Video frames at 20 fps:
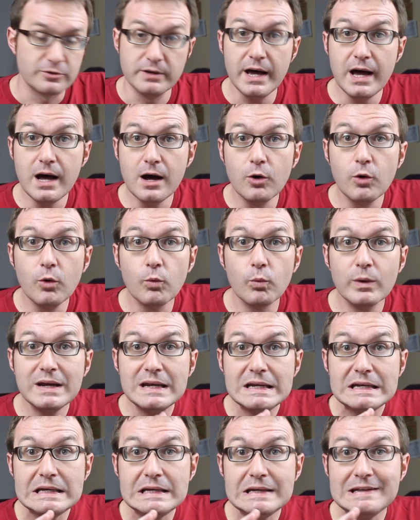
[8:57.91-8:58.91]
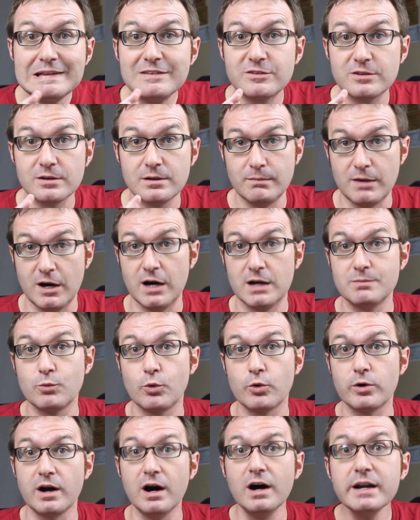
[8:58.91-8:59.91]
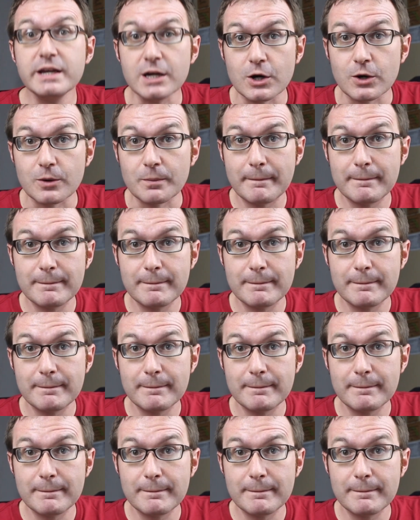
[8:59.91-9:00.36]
So now we need some onboard audio.